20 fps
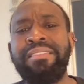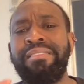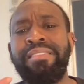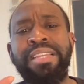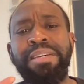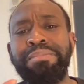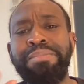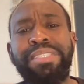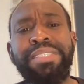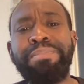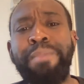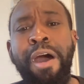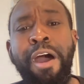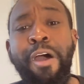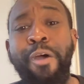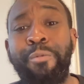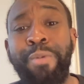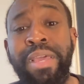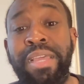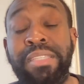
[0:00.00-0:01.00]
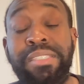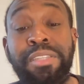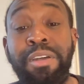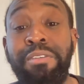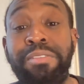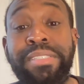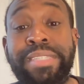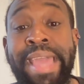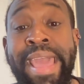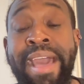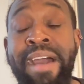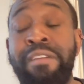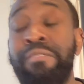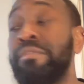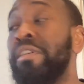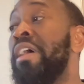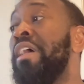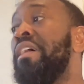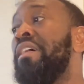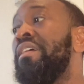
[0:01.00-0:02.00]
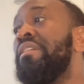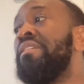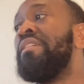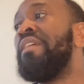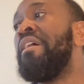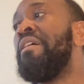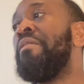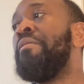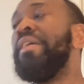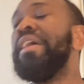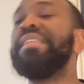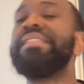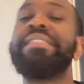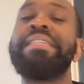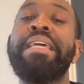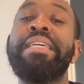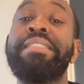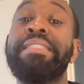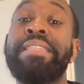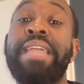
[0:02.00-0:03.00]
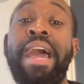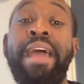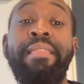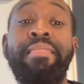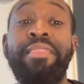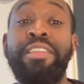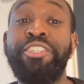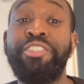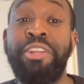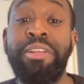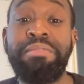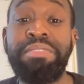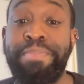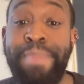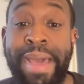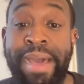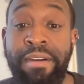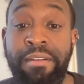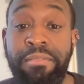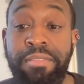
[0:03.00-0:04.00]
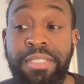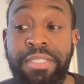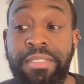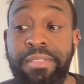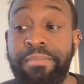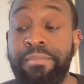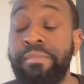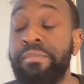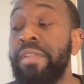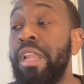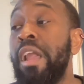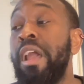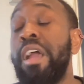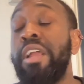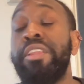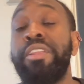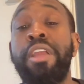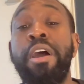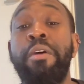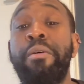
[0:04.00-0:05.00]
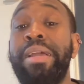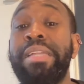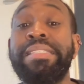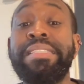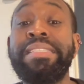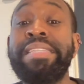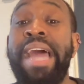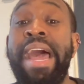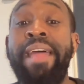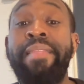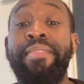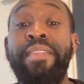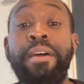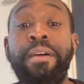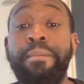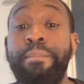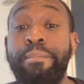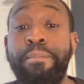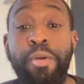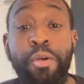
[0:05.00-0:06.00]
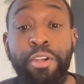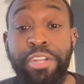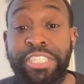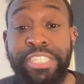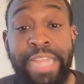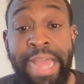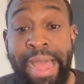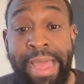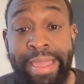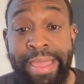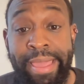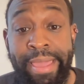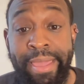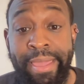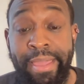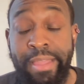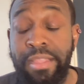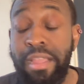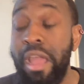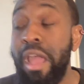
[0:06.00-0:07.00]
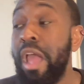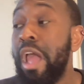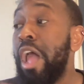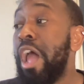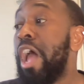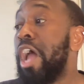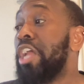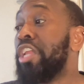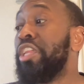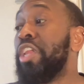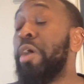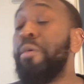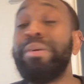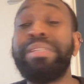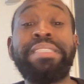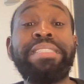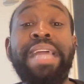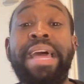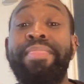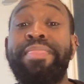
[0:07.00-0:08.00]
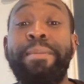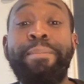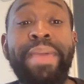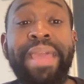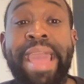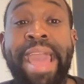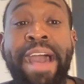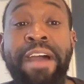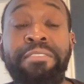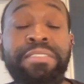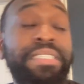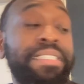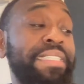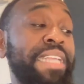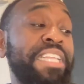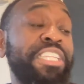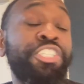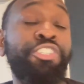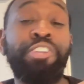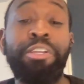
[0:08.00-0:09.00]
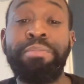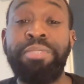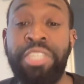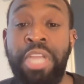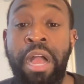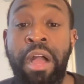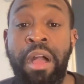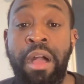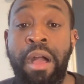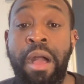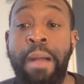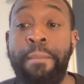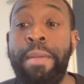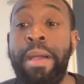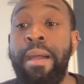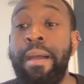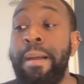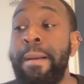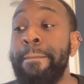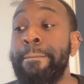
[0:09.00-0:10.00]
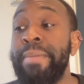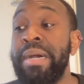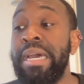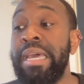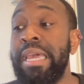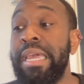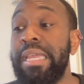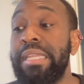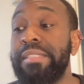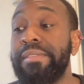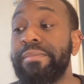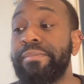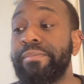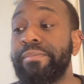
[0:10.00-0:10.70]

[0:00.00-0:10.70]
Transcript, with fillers: Them small wins, those count. No, it's not the dream spouse. No, it's not the Porsche Cayenne. No, it's not the big house. It's not the dream job. But